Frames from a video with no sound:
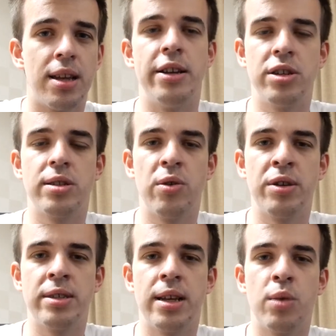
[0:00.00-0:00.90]
I just
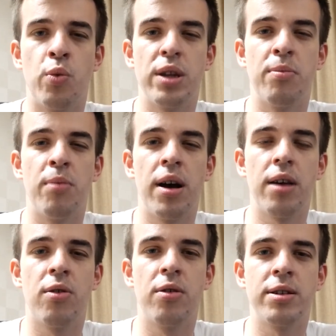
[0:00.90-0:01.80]
noticed that when my
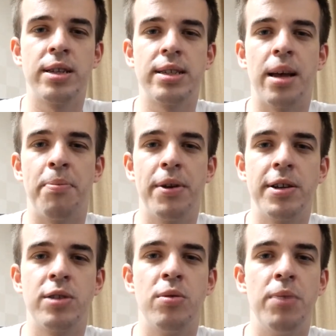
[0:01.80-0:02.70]
courses
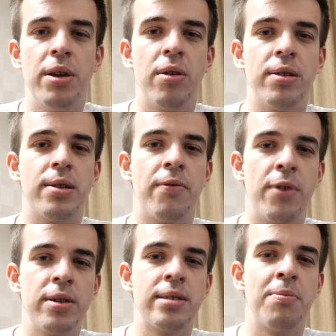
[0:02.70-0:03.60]
appeared to be on the
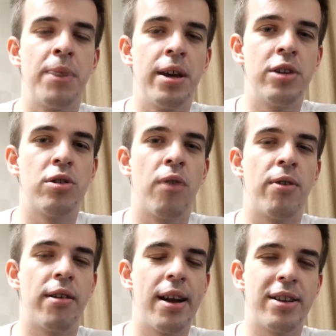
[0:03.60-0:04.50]
first page of
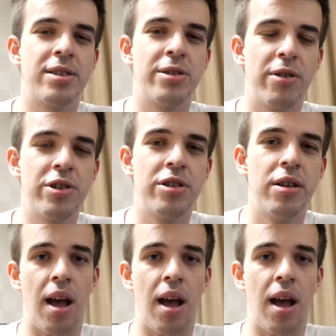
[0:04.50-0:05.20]
organic search,